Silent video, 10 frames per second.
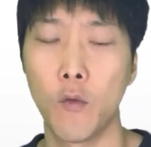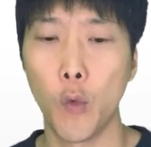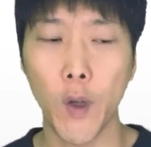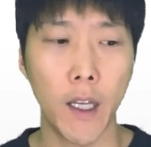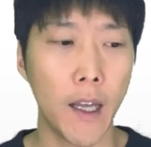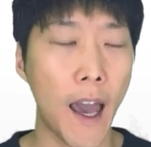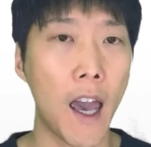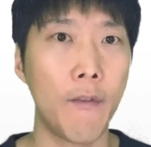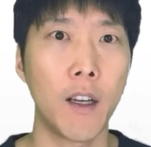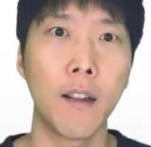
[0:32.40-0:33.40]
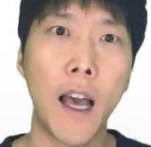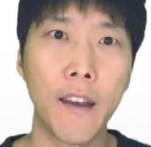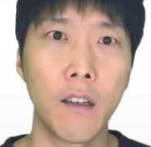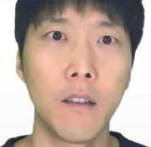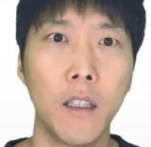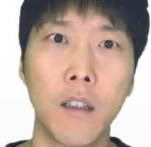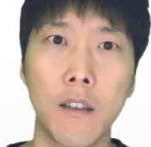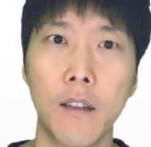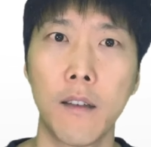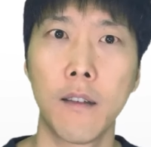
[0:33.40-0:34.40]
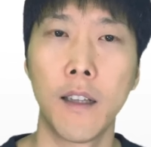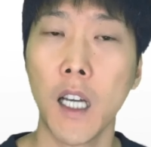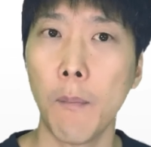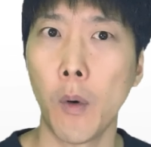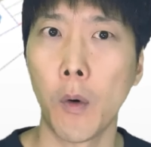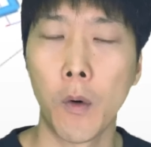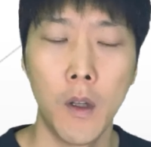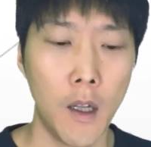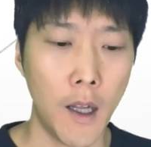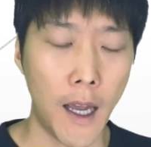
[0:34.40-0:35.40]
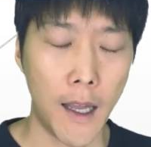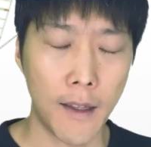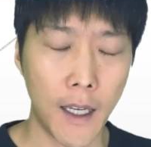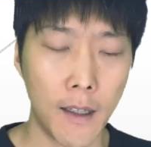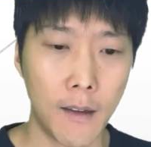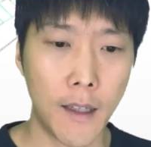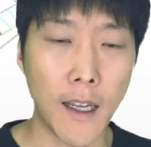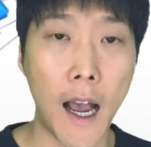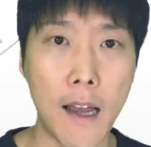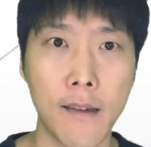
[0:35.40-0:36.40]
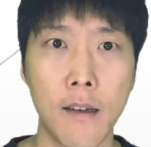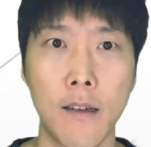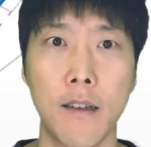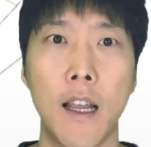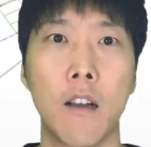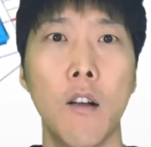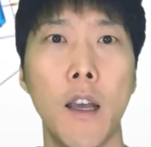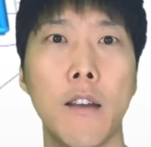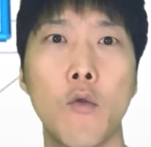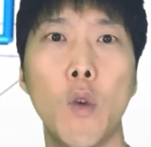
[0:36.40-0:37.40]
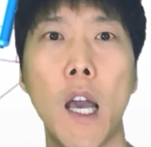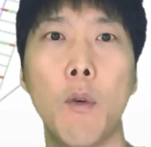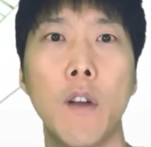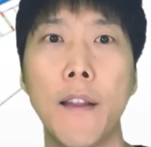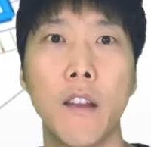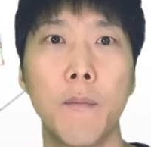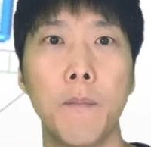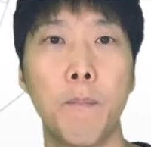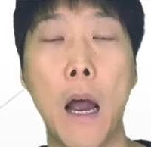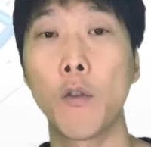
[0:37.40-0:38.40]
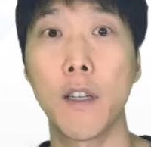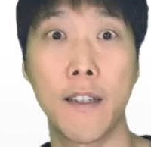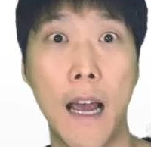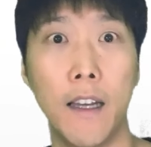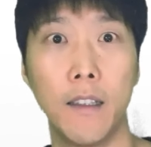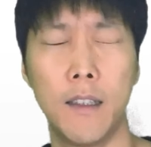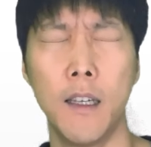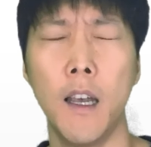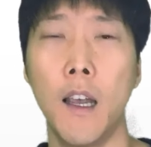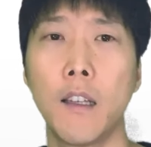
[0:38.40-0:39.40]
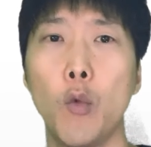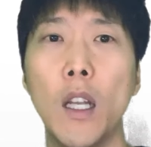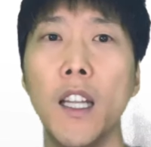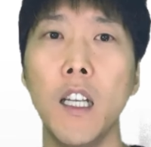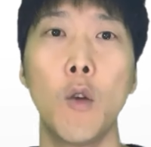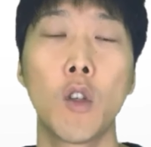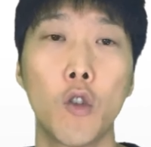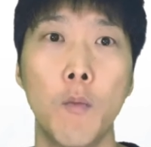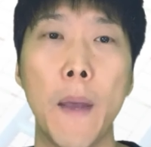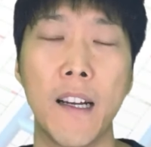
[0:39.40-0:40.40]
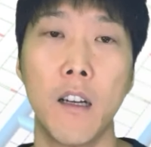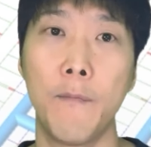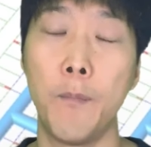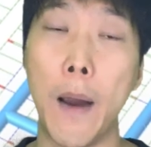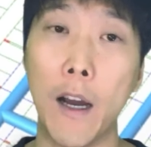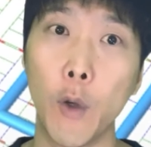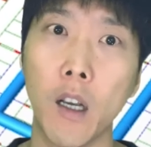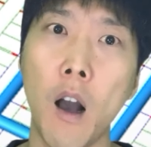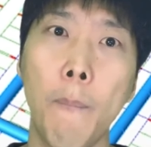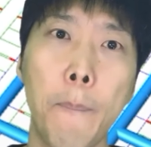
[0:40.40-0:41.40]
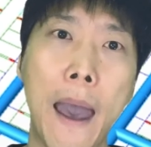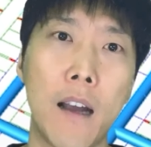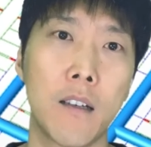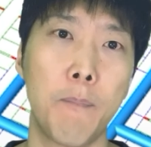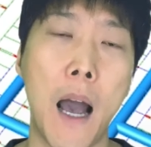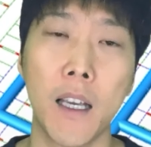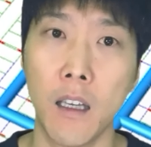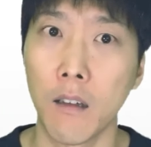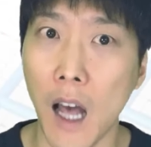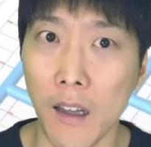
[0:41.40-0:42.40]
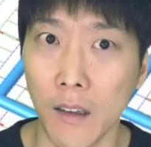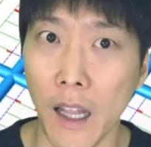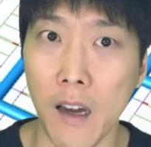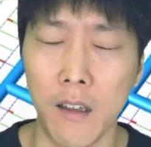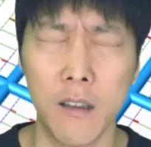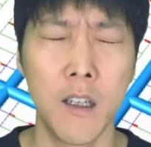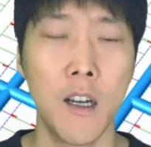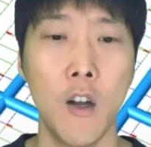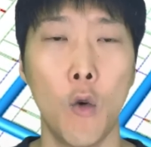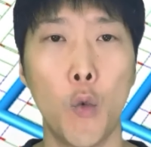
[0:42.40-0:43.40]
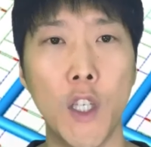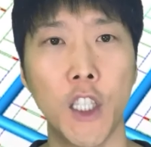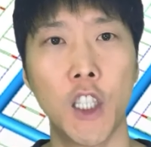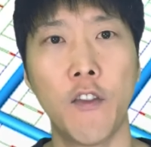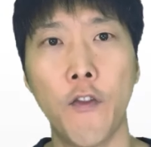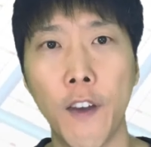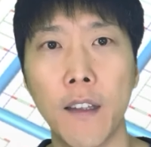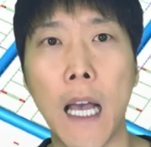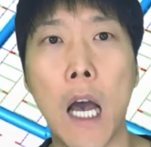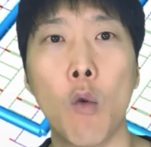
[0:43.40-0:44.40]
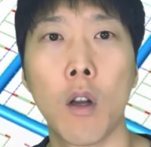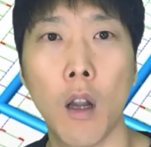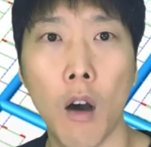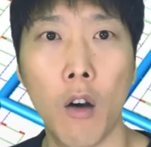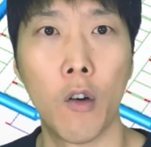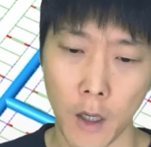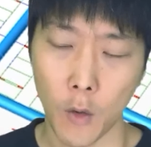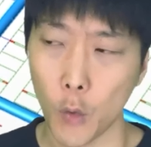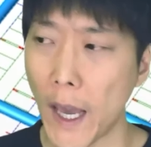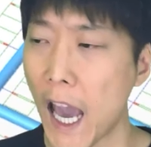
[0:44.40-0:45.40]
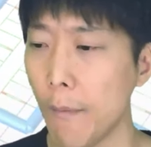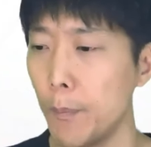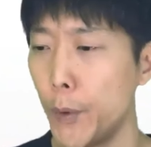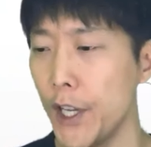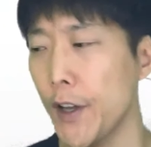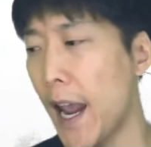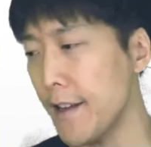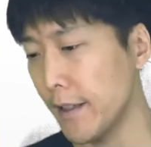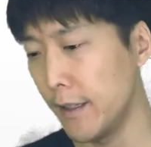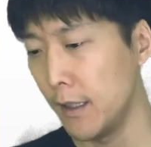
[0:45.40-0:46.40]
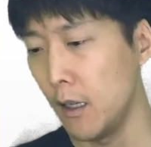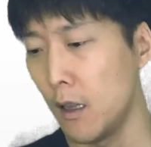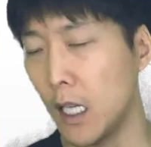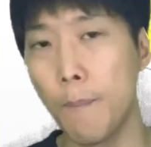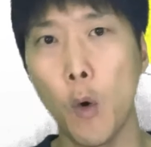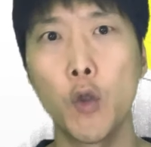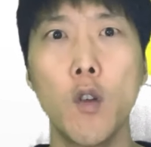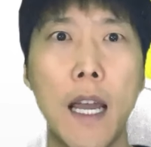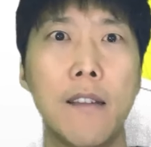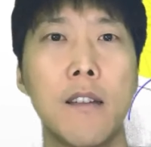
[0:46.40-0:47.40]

We have a client in the Singapore, and then they ask us like, okay, so we have a random boundary site, and we really wanted to make a very compact parking lot there, which fit our law. We have a precast, like a modularized